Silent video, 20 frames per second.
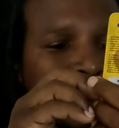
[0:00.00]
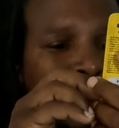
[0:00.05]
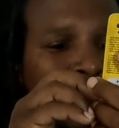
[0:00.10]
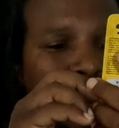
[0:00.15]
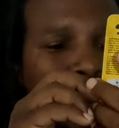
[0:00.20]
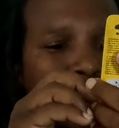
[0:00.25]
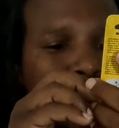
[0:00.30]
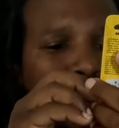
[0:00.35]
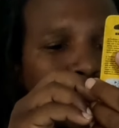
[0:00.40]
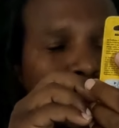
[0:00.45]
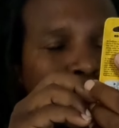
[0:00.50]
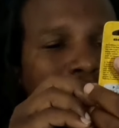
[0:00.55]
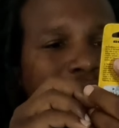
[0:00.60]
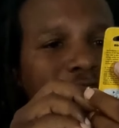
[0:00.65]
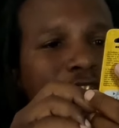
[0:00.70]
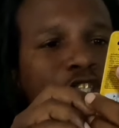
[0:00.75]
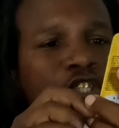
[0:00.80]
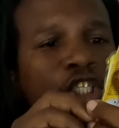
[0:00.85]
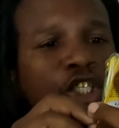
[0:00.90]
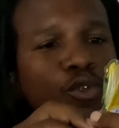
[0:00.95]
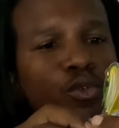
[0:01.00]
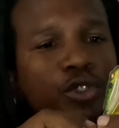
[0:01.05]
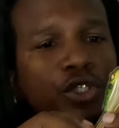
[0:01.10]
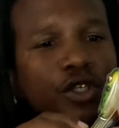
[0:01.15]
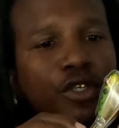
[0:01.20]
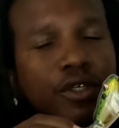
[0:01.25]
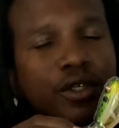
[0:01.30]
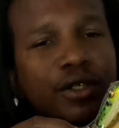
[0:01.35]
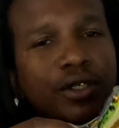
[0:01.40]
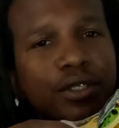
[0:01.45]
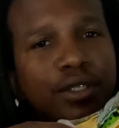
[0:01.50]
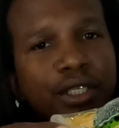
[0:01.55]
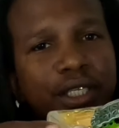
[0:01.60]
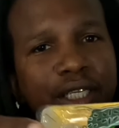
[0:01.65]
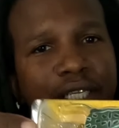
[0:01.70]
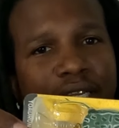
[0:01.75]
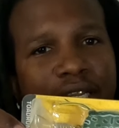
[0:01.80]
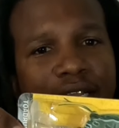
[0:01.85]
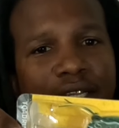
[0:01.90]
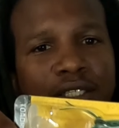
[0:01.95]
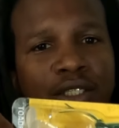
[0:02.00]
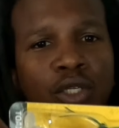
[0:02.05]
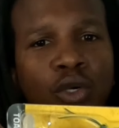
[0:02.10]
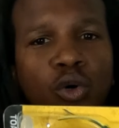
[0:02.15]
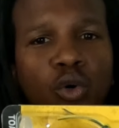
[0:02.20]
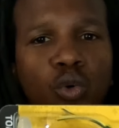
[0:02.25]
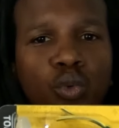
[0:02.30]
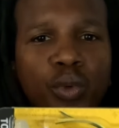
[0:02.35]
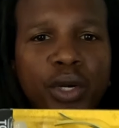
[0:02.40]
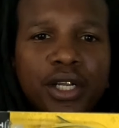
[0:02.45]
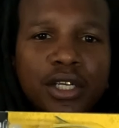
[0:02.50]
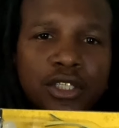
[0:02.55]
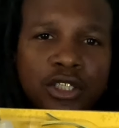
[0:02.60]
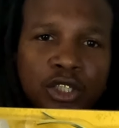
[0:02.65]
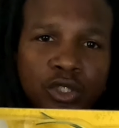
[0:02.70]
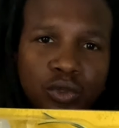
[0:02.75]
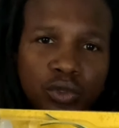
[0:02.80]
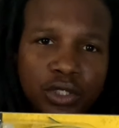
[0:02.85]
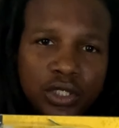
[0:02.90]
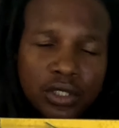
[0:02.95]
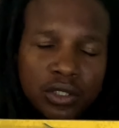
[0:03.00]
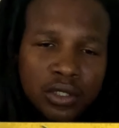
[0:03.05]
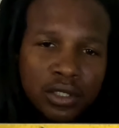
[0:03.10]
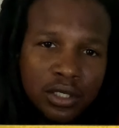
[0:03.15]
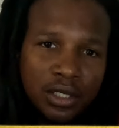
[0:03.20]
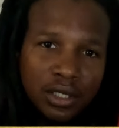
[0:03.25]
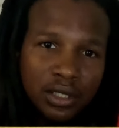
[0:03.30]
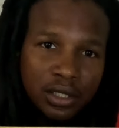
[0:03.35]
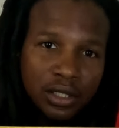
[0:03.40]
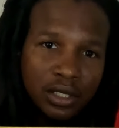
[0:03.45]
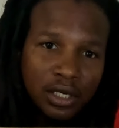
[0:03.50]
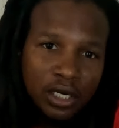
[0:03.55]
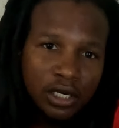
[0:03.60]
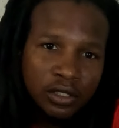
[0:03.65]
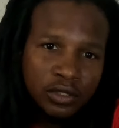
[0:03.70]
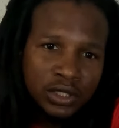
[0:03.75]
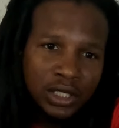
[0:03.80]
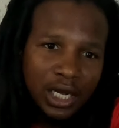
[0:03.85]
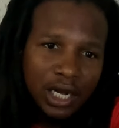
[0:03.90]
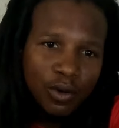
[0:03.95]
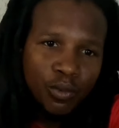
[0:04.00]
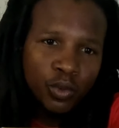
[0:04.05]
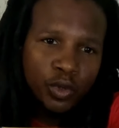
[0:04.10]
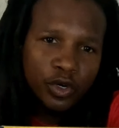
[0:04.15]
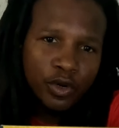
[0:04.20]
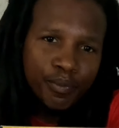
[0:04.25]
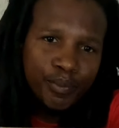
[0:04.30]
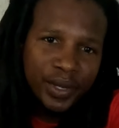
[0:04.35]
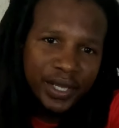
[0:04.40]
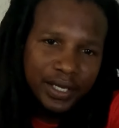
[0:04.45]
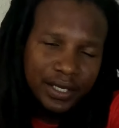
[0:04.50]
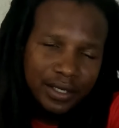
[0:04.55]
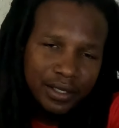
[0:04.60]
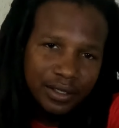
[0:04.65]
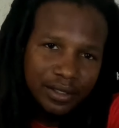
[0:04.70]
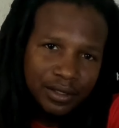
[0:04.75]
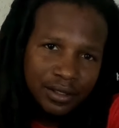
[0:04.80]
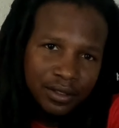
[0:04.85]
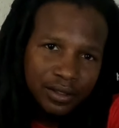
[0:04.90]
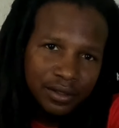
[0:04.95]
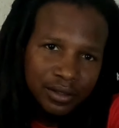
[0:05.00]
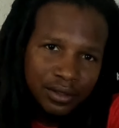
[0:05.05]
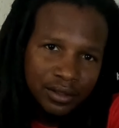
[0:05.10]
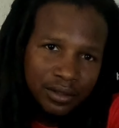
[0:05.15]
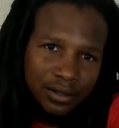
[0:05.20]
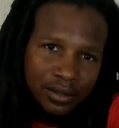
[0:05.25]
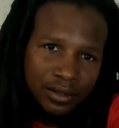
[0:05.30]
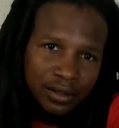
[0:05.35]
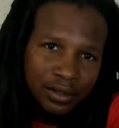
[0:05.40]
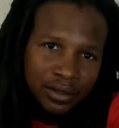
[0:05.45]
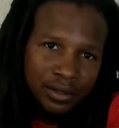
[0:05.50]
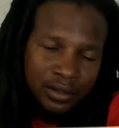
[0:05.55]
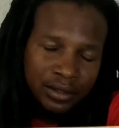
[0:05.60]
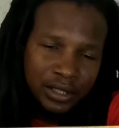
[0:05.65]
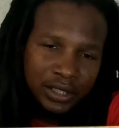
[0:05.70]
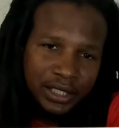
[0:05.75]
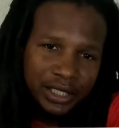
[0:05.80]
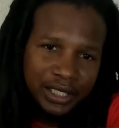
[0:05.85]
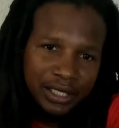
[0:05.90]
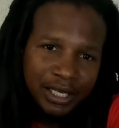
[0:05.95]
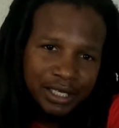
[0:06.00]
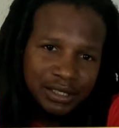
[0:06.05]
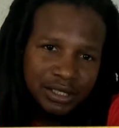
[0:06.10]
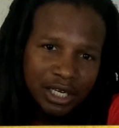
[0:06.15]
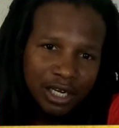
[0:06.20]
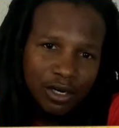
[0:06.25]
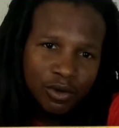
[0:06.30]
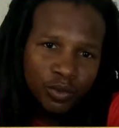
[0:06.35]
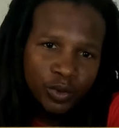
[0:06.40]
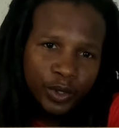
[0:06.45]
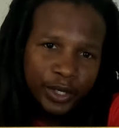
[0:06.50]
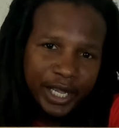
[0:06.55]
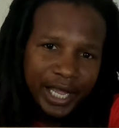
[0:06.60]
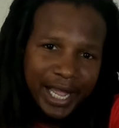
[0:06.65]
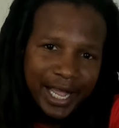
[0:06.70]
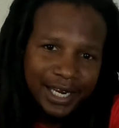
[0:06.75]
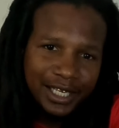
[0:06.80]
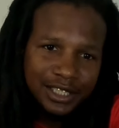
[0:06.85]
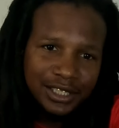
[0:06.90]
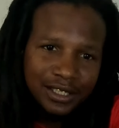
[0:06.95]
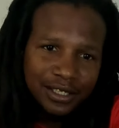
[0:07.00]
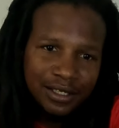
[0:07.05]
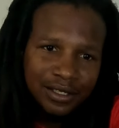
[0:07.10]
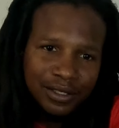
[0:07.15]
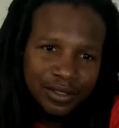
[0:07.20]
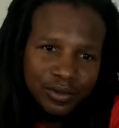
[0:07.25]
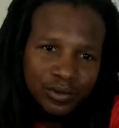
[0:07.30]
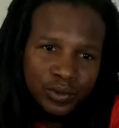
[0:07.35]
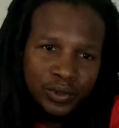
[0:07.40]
Toll Runner Jr. Look at that. Toll Runner Jr. A top water bait. To get that top water action,